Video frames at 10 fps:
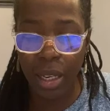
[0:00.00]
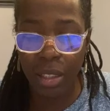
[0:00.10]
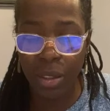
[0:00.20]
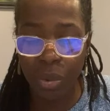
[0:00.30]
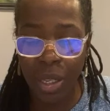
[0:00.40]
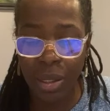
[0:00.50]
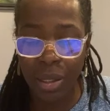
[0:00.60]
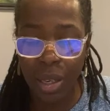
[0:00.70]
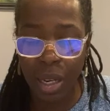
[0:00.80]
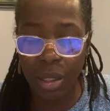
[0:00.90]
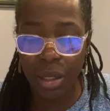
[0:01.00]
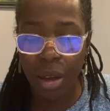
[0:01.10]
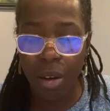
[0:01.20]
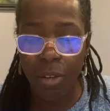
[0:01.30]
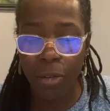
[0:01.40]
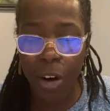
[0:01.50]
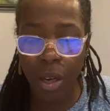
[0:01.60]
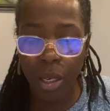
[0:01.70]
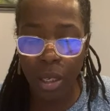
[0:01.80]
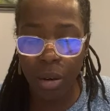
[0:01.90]
his 3 sons
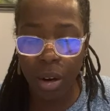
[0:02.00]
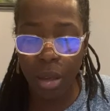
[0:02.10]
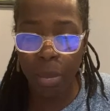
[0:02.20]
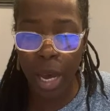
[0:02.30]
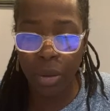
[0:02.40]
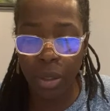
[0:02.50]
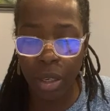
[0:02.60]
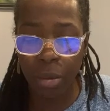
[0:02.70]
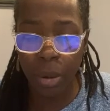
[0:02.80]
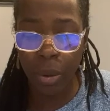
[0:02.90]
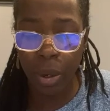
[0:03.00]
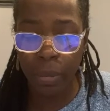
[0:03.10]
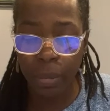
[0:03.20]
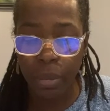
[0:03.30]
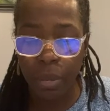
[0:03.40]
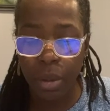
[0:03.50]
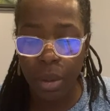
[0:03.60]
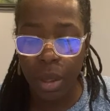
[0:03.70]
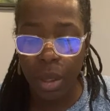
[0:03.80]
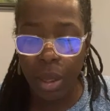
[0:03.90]
fallen on Mount Gilboa.
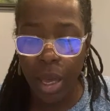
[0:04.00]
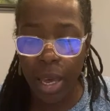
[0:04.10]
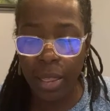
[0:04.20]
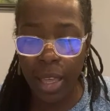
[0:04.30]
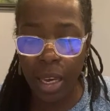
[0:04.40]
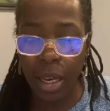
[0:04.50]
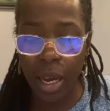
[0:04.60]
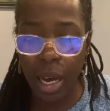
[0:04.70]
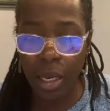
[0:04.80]
And they cut